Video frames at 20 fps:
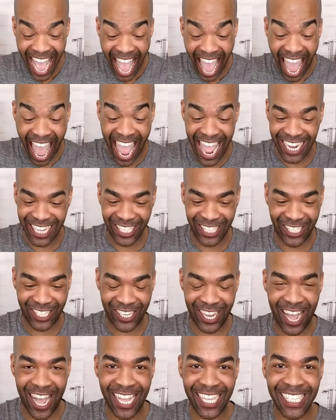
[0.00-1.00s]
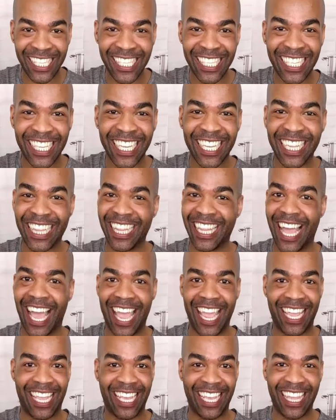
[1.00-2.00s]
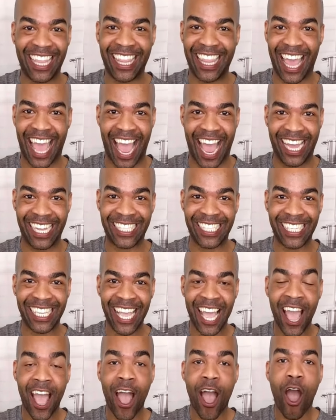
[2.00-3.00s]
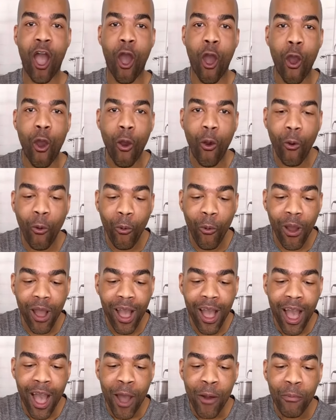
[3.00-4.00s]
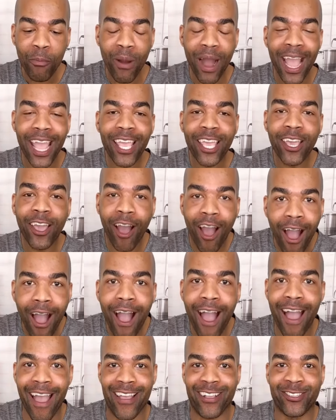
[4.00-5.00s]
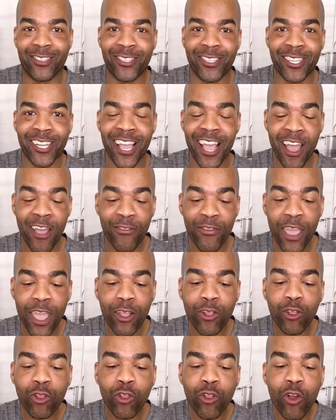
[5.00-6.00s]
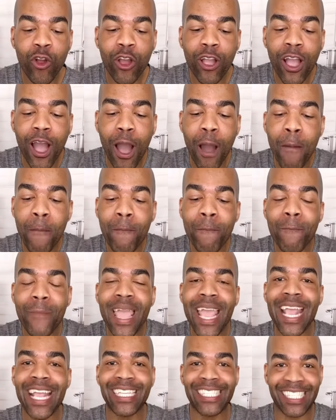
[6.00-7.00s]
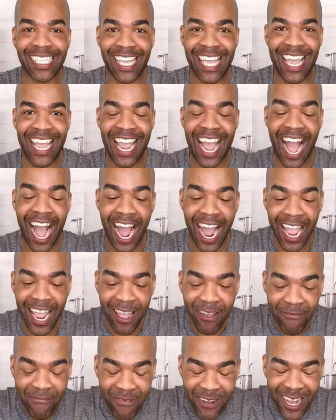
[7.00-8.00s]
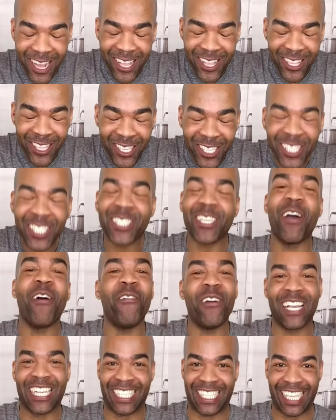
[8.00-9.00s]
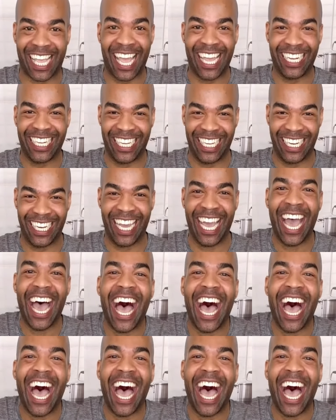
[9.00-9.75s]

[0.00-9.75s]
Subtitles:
and just like that. Oh my gosh, they look amazing. I am so excited.